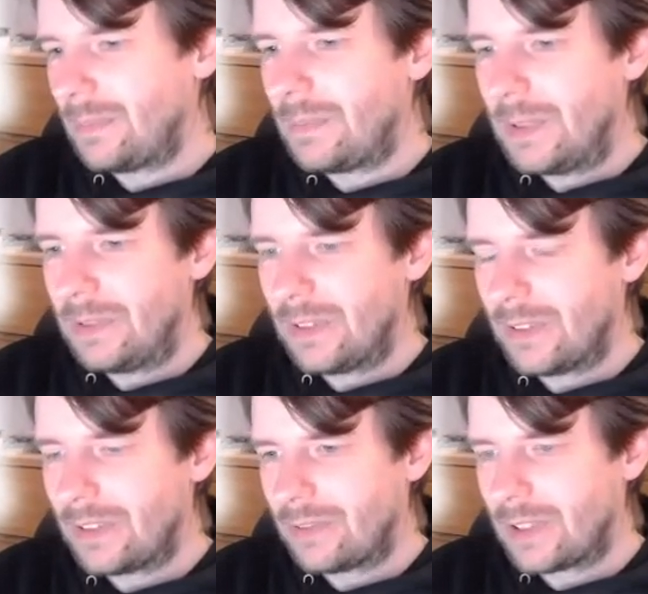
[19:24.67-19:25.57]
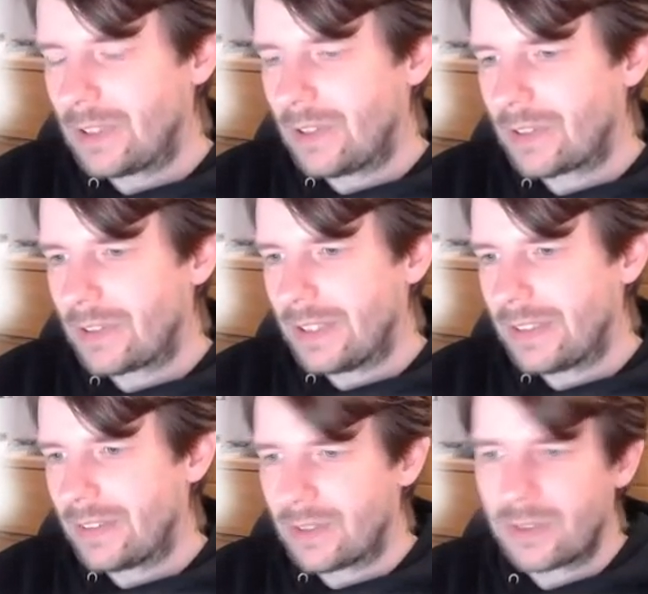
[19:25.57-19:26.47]
between those different clock
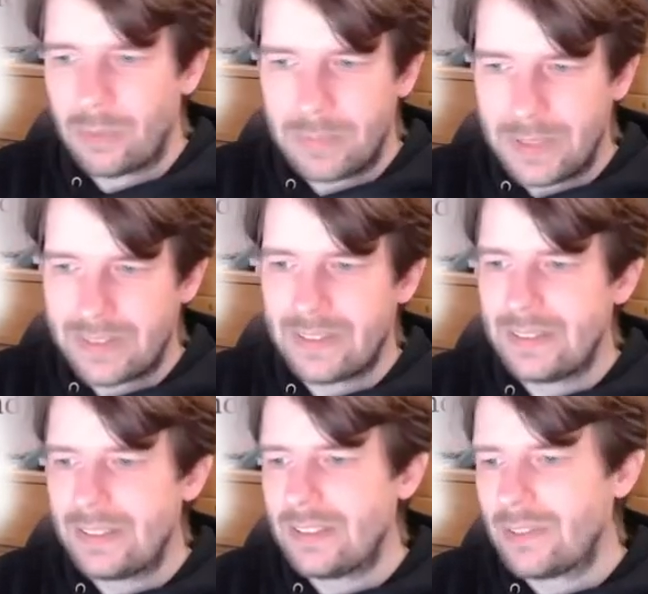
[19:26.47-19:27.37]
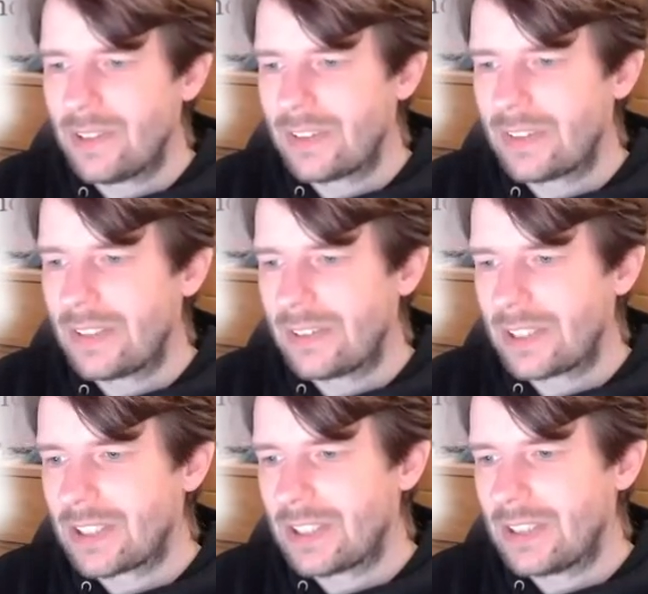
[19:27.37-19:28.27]
rates or drop bits in the inverse
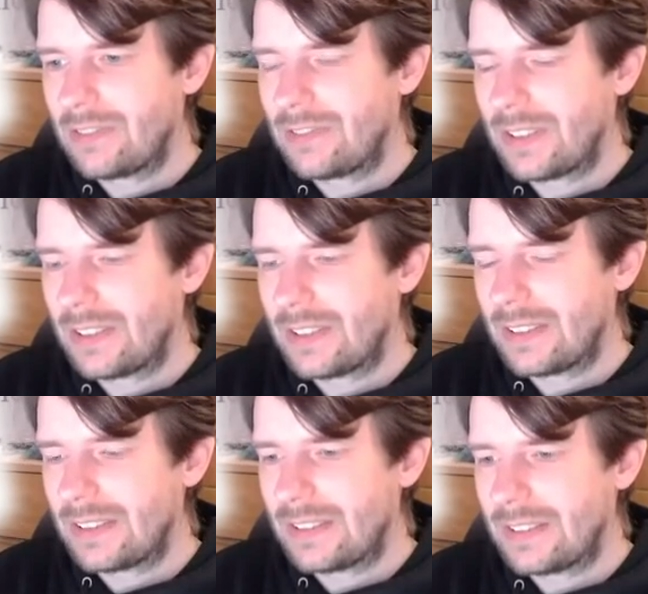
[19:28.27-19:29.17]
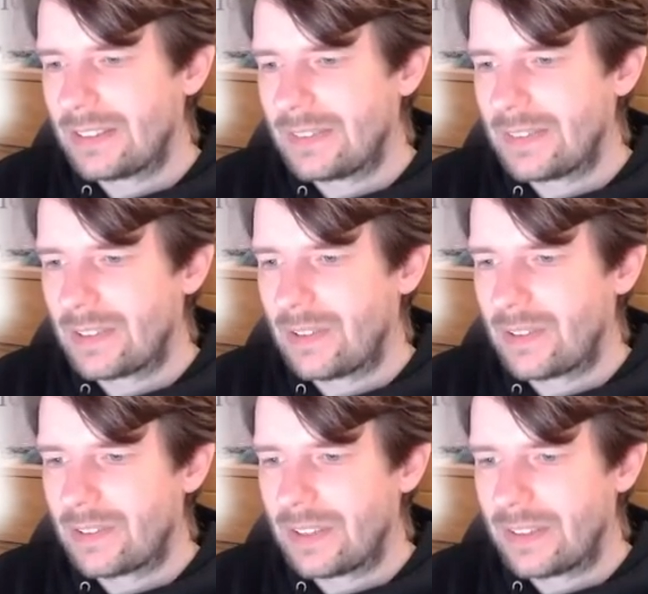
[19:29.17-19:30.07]
direction if uh, uh, the
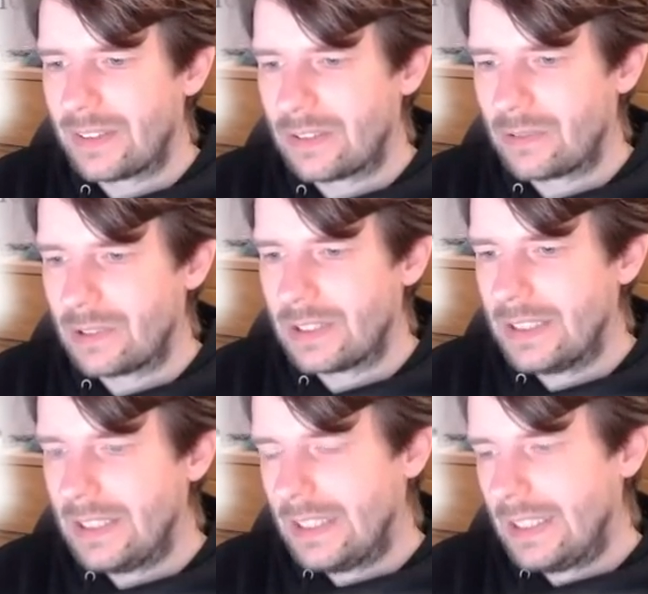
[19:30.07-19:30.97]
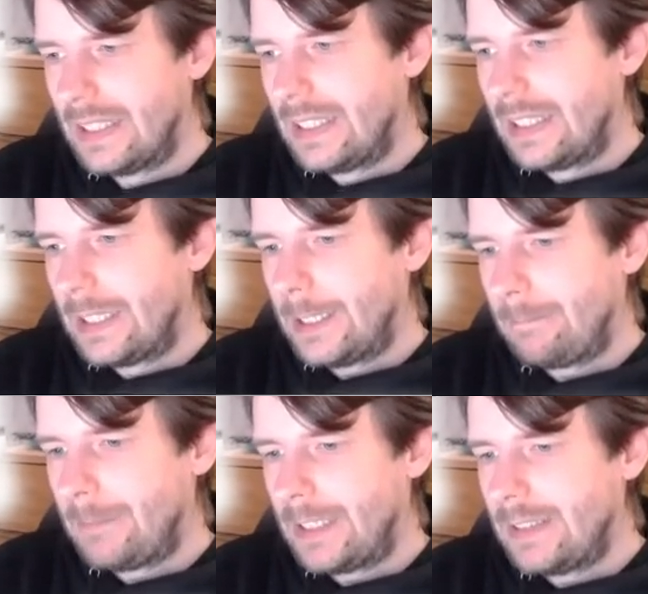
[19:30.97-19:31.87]
clock rates are different.
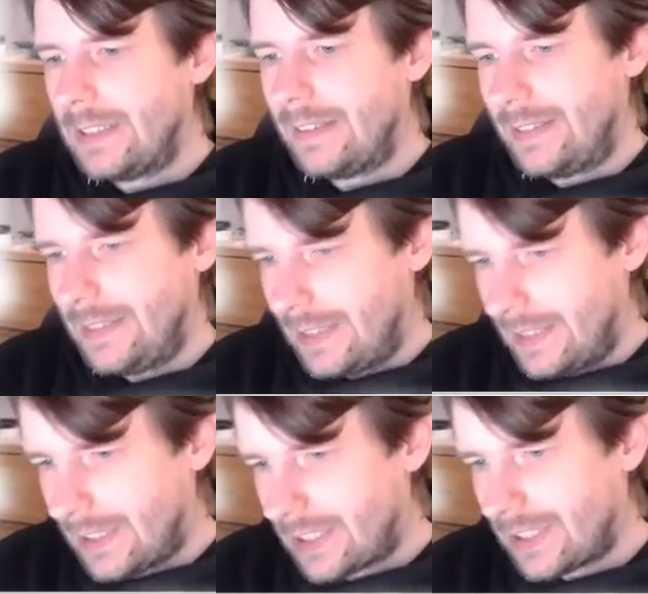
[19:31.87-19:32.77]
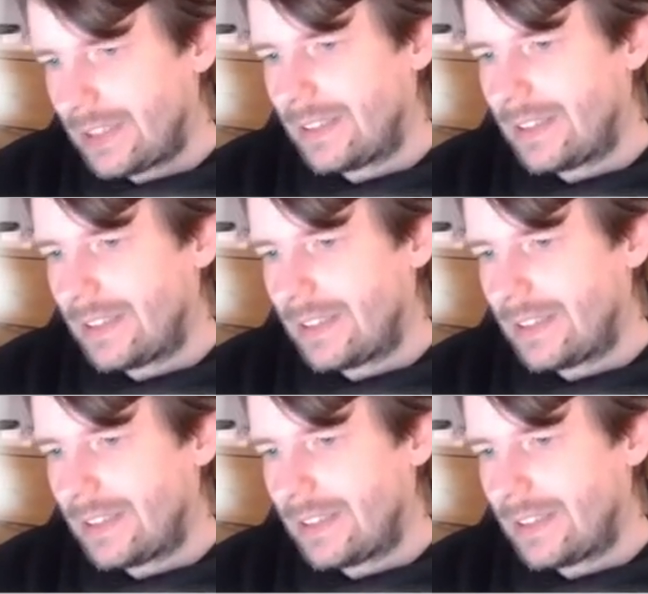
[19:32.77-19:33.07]
Um, and in SDH, uh, the